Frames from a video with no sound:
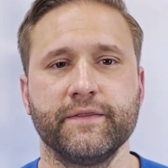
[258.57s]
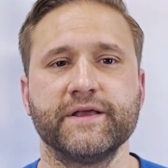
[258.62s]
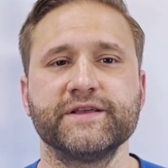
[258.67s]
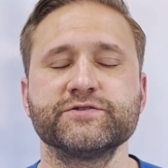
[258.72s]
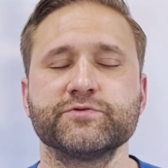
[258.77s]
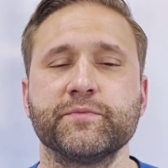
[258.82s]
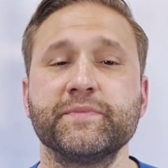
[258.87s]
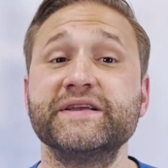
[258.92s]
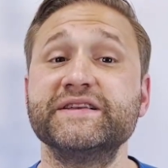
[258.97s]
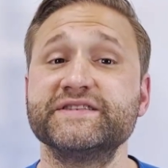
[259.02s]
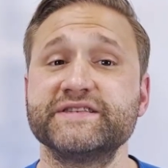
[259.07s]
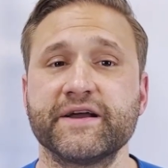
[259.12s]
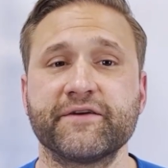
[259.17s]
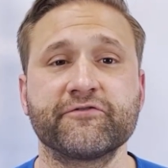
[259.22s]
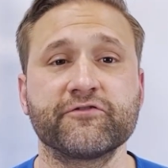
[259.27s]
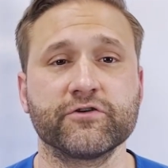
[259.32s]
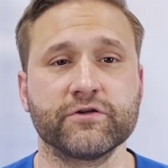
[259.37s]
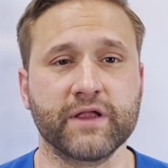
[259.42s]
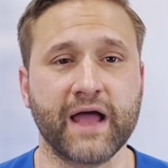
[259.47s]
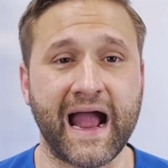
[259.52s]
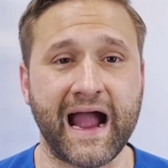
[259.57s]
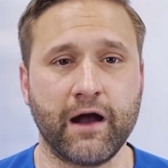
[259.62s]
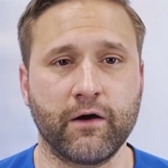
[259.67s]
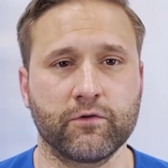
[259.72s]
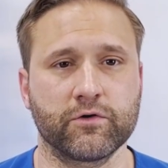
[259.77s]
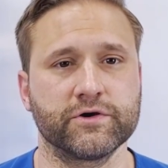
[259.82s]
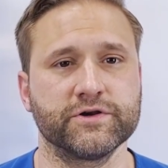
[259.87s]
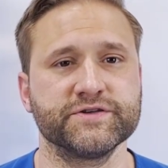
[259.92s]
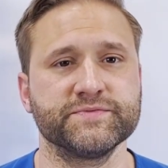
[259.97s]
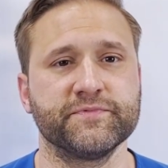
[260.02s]
This will be several
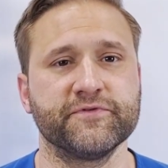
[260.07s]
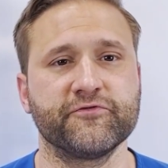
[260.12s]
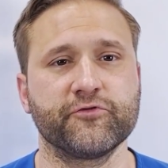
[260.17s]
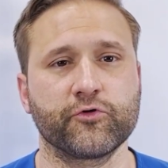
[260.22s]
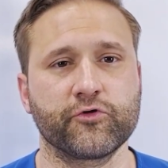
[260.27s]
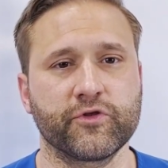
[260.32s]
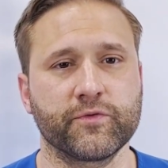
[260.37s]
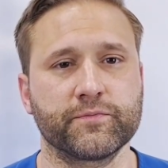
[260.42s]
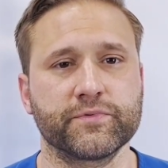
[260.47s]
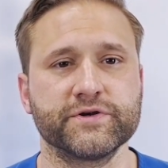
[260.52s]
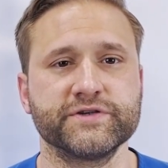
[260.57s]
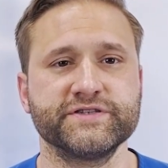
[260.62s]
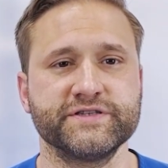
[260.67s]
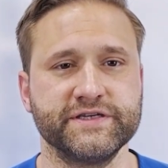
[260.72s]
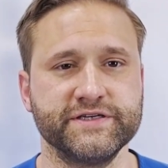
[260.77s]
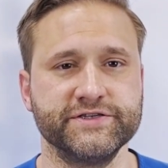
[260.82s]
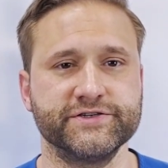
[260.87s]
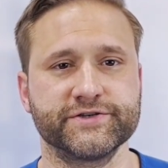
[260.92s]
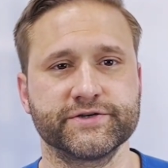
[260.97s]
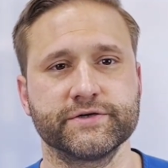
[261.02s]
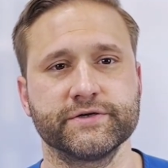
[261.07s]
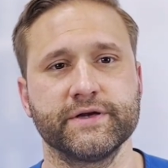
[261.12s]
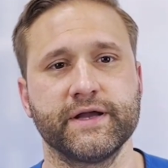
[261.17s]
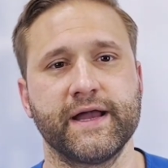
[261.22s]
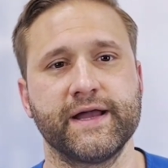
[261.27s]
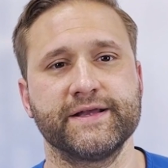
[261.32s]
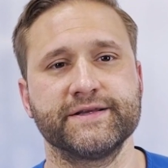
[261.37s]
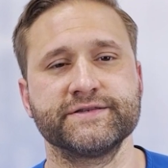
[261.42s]
hours before the procedure,